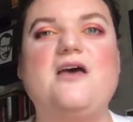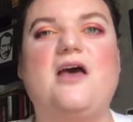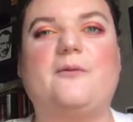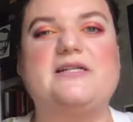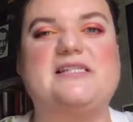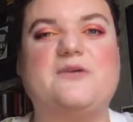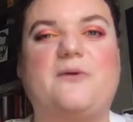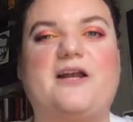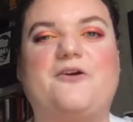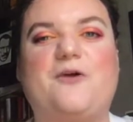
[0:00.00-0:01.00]
I recently
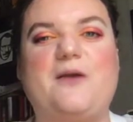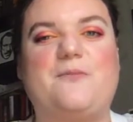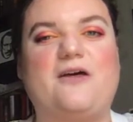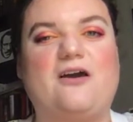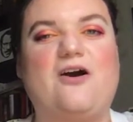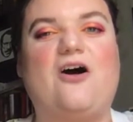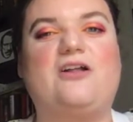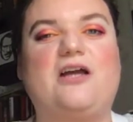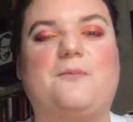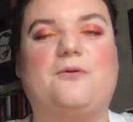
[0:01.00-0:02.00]
read a great book
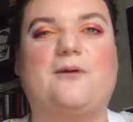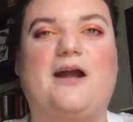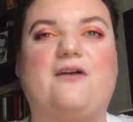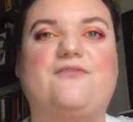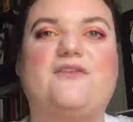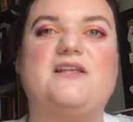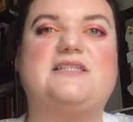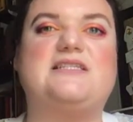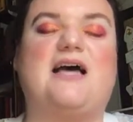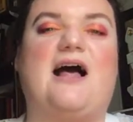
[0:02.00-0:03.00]
called A Prayer for the
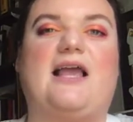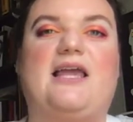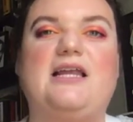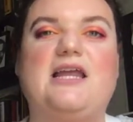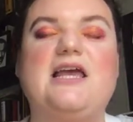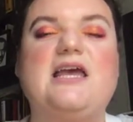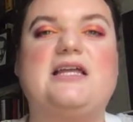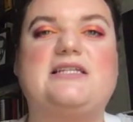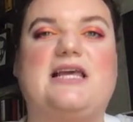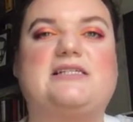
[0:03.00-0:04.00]
Dying.
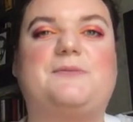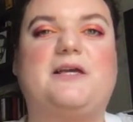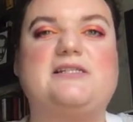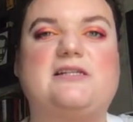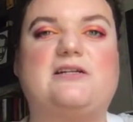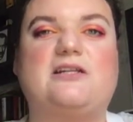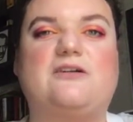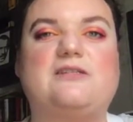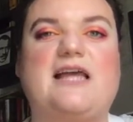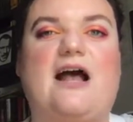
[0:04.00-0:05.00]
It takes place in a
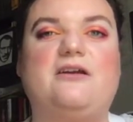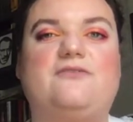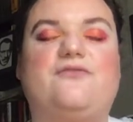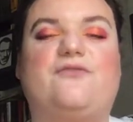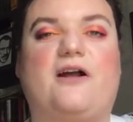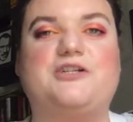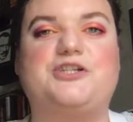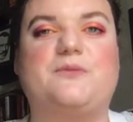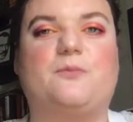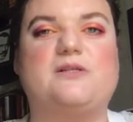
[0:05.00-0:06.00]
little town in
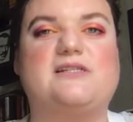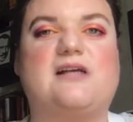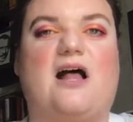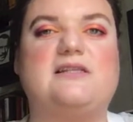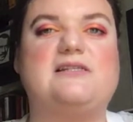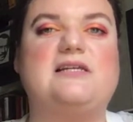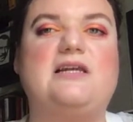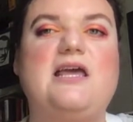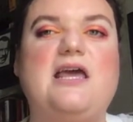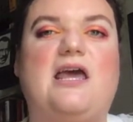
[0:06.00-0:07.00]
Friendship,
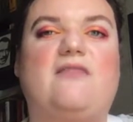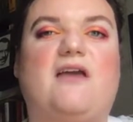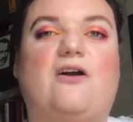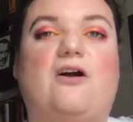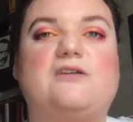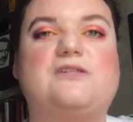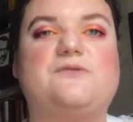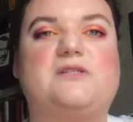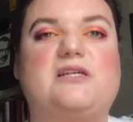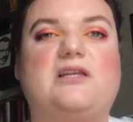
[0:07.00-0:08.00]
Wisconsin and they are also
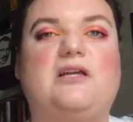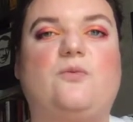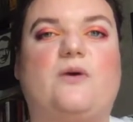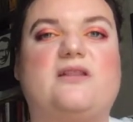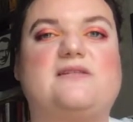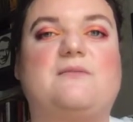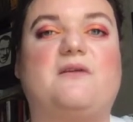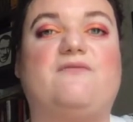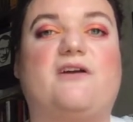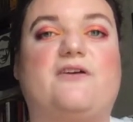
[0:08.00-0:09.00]
dealing with
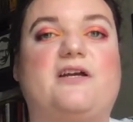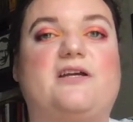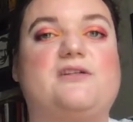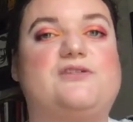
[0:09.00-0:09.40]
something very,